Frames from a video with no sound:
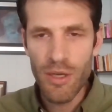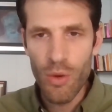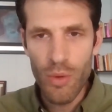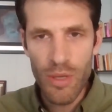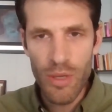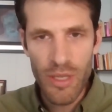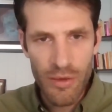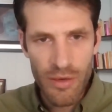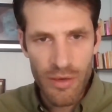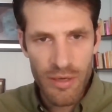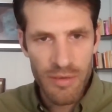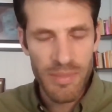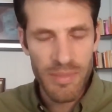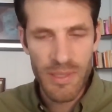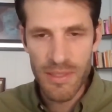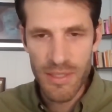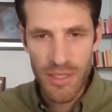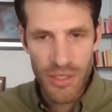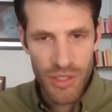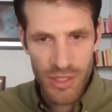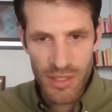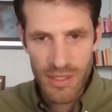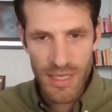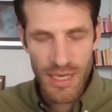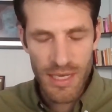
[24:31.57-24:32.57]
coherent
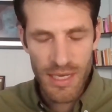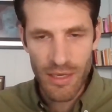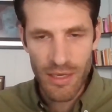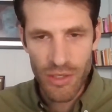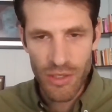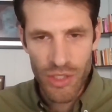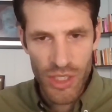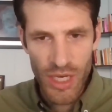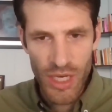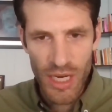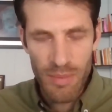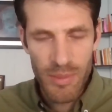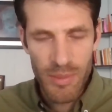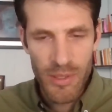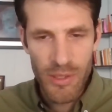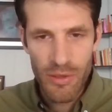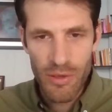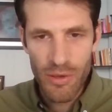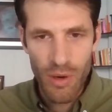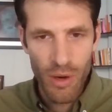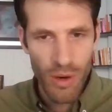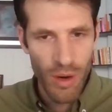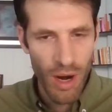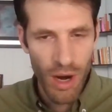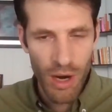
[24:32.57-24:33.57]
position taking shape
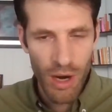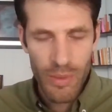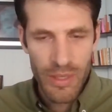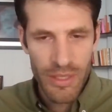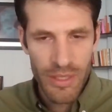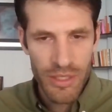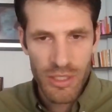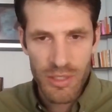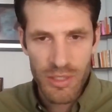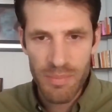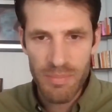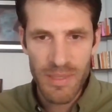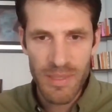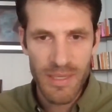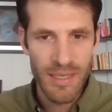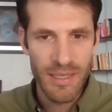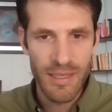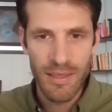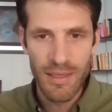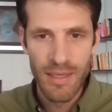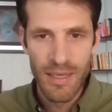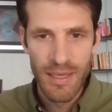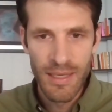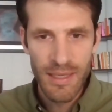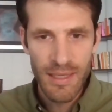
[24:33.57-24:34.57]
here, or are we just
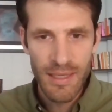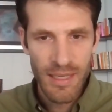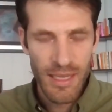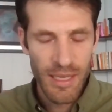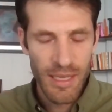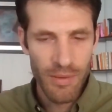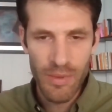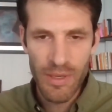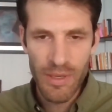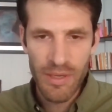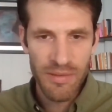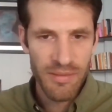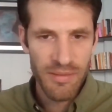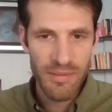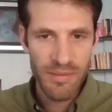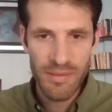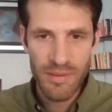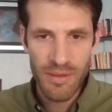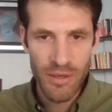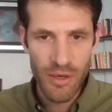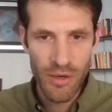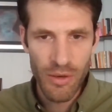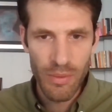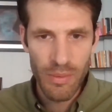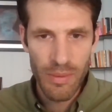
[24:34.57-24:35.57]
being hit with,
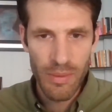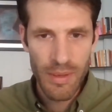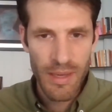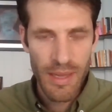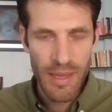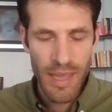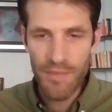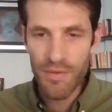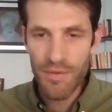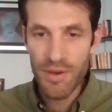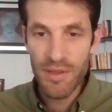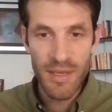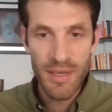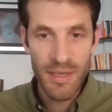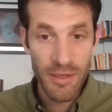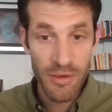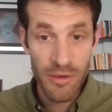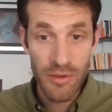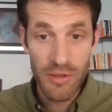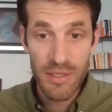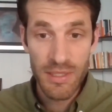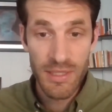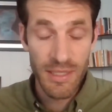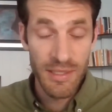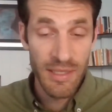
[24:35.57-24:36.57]
you know, everything
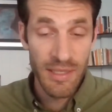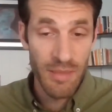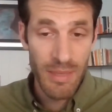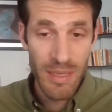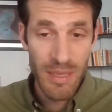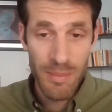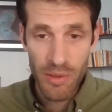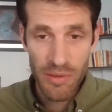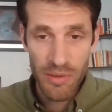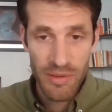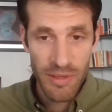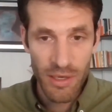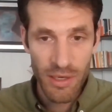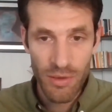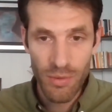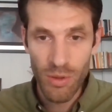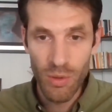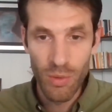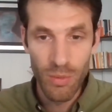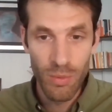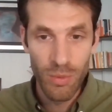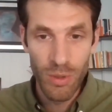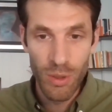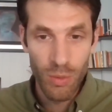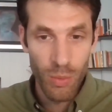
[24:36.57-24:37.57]
under the sun that people think
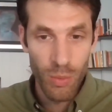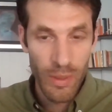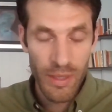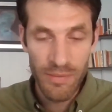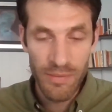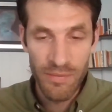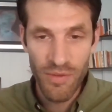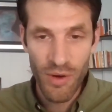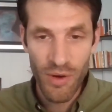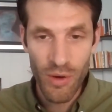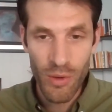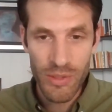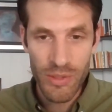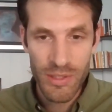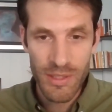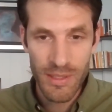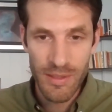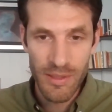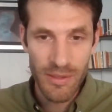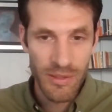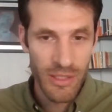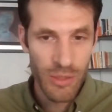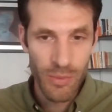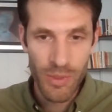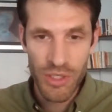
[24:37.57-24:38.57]
will win votes,
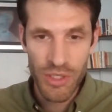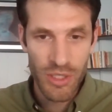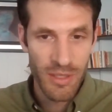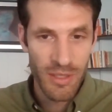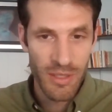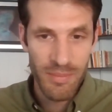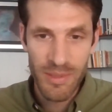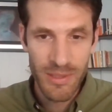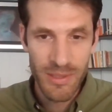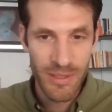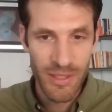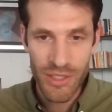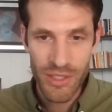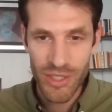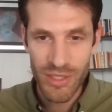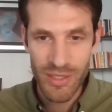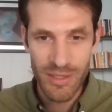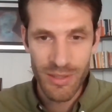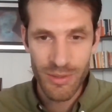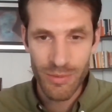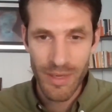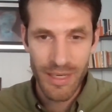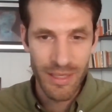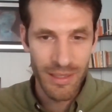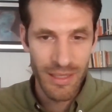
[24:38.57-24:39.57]
and they're switching
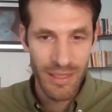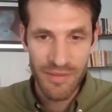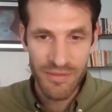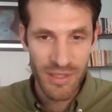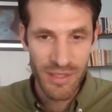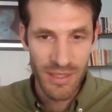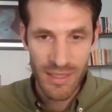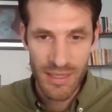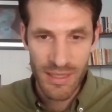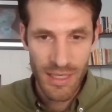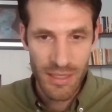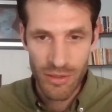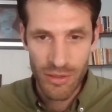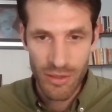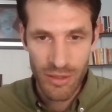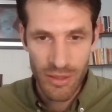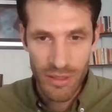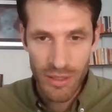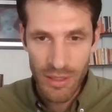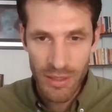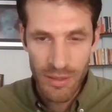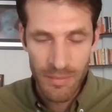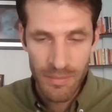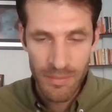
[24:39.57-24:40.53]
positions right, left, and center?